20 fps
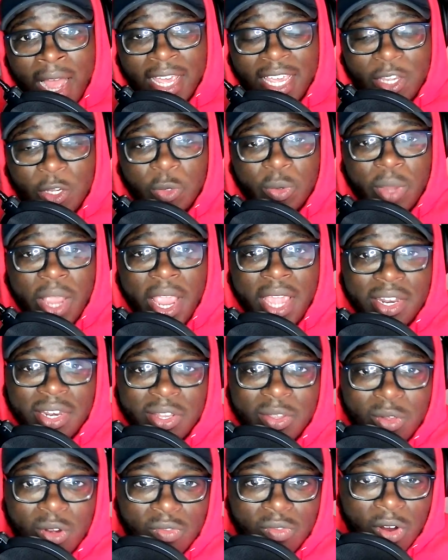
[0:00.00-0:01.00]
created a
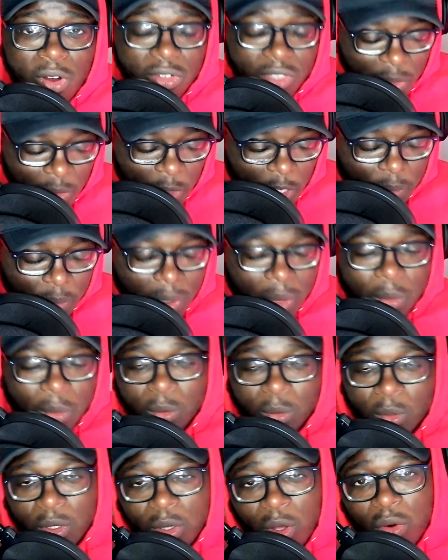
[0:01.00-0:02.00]
universe in which people
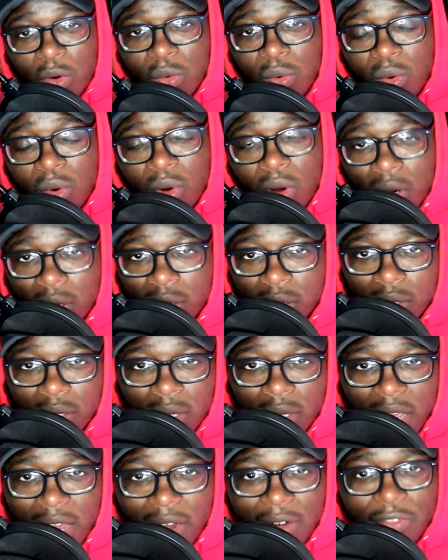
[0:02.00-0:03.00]
would go to war
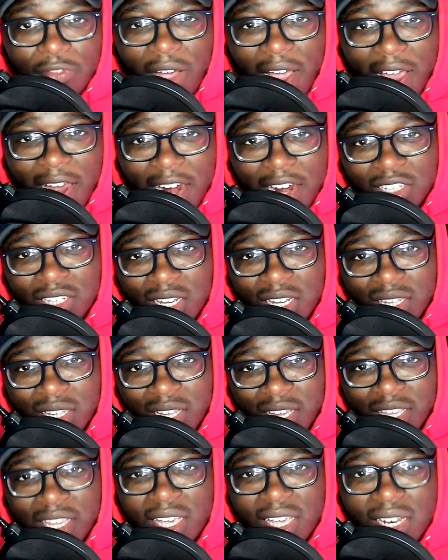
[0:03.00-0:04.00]
and fight each other and
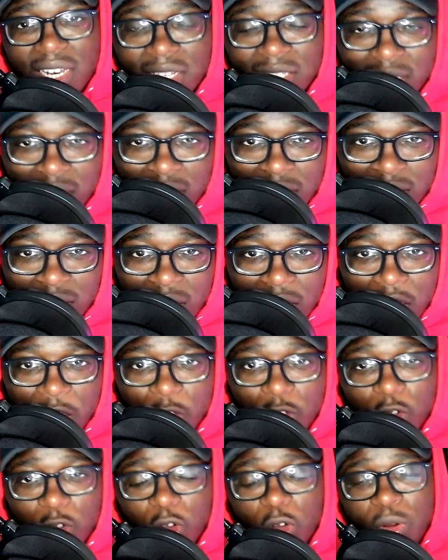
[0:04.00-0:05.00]
kill each other.
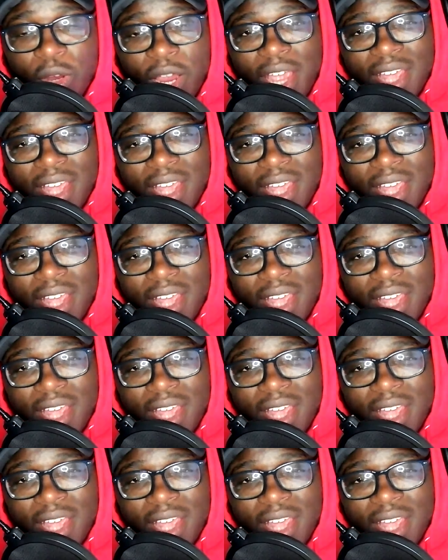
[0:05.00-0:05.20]
You create